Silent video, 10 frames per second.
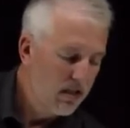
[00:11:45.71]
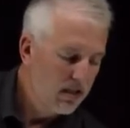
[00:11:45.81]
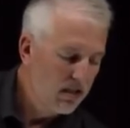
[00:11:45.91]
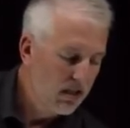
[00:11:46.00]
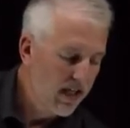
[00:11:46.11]

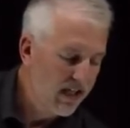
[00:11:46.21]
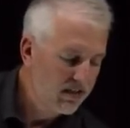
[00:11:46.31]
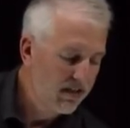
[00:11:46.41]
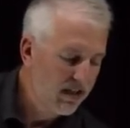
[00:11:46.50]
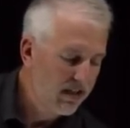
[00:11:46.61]
The
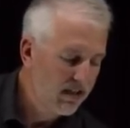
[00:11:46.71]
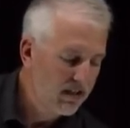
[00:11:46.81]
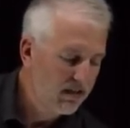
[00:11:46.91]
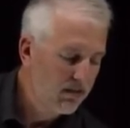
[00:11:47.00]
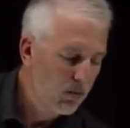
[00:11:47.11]
last
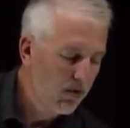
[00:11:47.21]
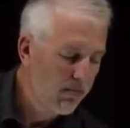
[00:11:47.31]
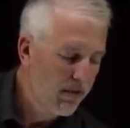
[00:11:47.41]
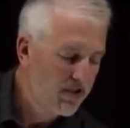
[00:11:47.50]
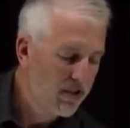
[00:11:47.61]
thing
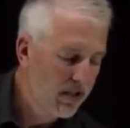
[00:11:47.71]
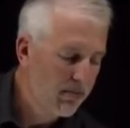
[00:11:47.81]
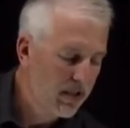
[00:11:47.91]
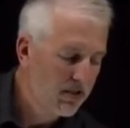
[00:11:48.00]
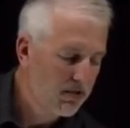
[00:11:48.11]
worth mentioning
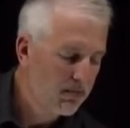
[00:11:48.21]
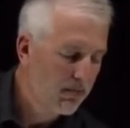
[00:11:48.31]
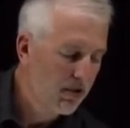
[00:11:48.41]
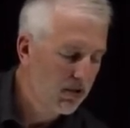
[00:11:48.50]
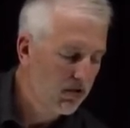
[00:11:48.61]
about this
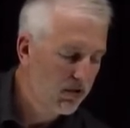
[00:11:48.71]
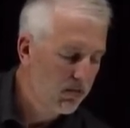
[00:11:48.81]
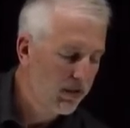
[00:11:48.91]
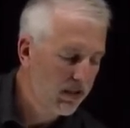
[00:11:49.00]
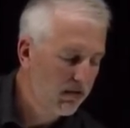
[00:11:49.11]
particle in a
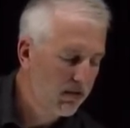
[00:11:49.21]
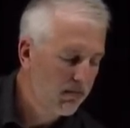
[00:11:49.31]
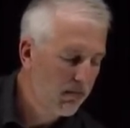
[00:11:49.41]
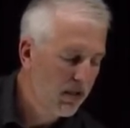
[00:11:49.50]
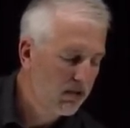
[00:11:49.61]
ring
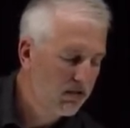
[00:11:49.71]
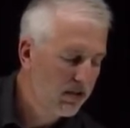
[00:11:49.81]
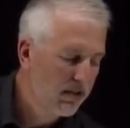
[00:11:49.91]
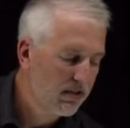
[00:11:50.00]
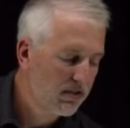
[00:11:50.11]
model
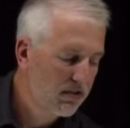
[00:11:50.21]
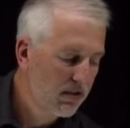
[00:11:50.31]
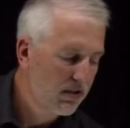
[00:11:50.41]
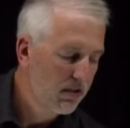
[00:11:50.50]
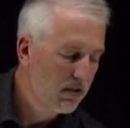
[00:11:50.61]
is
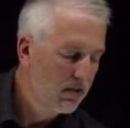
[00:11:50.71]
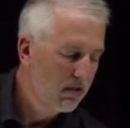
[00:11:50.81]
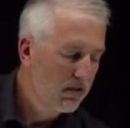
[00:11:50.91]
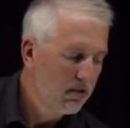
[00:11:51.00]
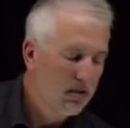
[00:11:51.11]

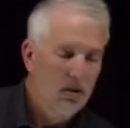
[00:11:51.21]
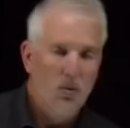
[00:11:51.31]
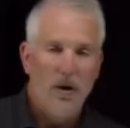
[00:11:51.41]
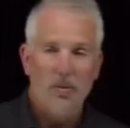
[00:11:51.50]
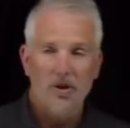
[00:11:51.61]

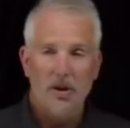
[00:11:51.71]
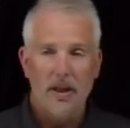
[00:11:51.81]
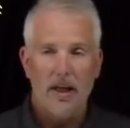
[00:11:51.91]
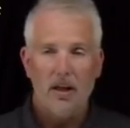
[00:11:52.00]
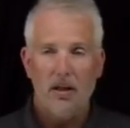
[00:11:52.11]
why we should
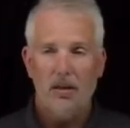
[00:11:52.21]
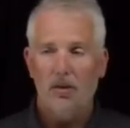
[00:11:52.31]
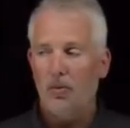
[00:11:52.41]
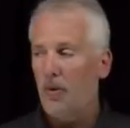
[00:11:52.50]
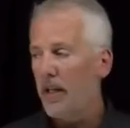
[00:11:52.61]
care.
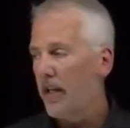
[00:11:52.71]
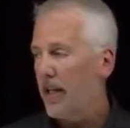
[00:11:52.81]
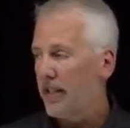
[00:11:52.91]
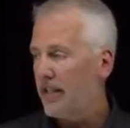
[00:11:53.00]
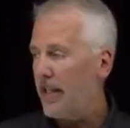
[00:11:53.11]
Why did
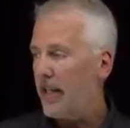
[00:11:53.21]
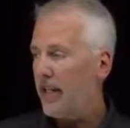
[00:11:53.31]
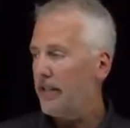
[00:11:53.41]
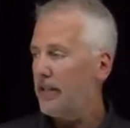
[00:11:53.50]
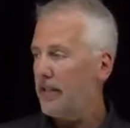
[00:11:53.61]
I
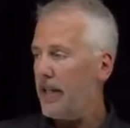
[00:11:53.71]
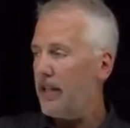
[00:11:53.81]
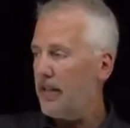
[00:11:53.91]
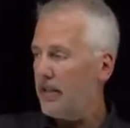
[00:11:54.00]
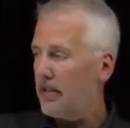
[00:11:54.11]
say take
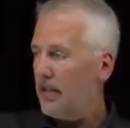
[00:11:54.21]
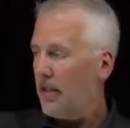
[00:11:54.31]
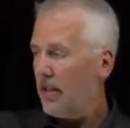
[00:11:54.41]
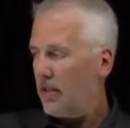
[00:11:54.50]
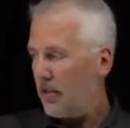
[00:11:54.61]
this
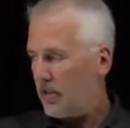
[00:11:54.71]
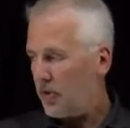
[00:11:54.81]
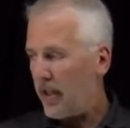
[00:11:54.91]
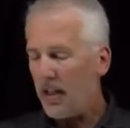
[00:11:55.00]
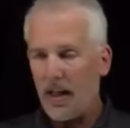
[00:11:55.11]

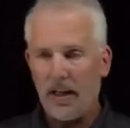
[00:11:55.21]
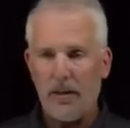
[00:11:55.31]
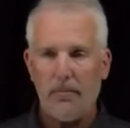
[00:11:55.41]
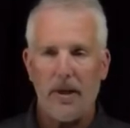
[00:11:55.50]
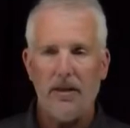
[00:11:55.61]
straight line
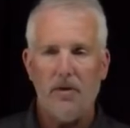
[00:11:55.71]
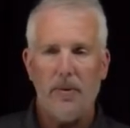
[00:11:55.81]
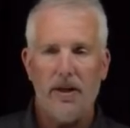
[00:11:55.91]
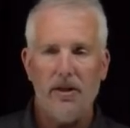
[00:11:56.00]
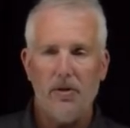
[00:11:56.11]
and bend it
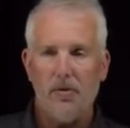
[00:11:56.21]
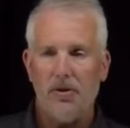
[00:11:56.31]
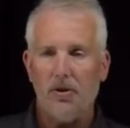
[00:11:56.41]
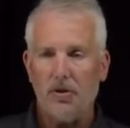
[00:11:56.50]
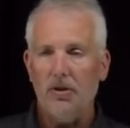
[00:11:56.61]
around into a
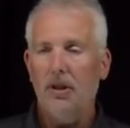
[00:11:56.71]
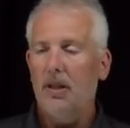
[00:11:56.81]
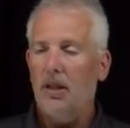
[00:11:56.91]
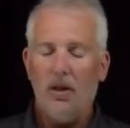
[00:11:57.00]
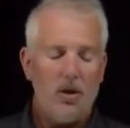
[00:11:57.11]
circle?
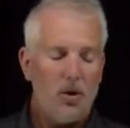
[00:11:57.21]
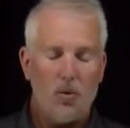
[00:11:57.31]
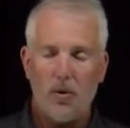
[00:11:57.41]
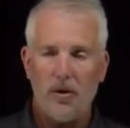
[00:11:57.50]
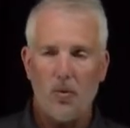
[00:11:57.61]

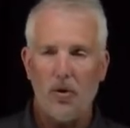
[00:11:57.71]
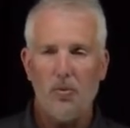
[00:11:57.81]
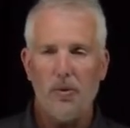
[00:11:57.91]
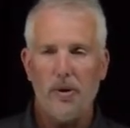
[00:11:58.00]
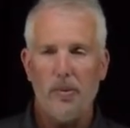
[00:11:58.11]
What in the world
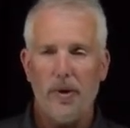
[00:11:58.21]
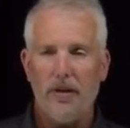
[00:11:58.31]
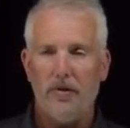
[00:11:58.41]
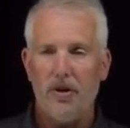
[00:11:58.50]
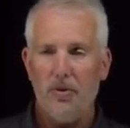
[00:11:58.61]
would we
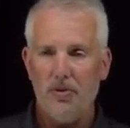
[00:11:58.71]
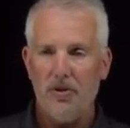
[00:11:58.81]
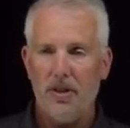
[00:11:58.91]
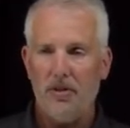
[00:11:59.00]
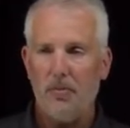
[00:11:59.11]
ever use
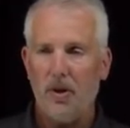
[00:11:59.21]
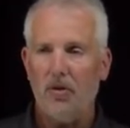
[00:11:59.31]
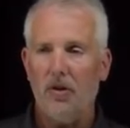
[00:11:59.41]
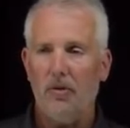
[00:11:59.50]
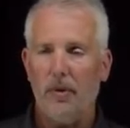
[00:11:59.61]
this
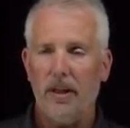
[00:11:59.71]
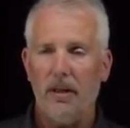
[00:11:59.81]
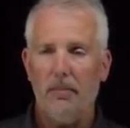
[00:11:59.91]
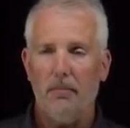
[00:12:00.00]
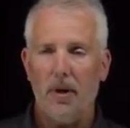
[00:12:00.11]
particle in a
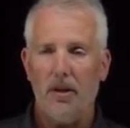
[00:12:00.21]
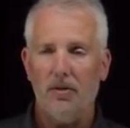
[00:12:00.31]
ring model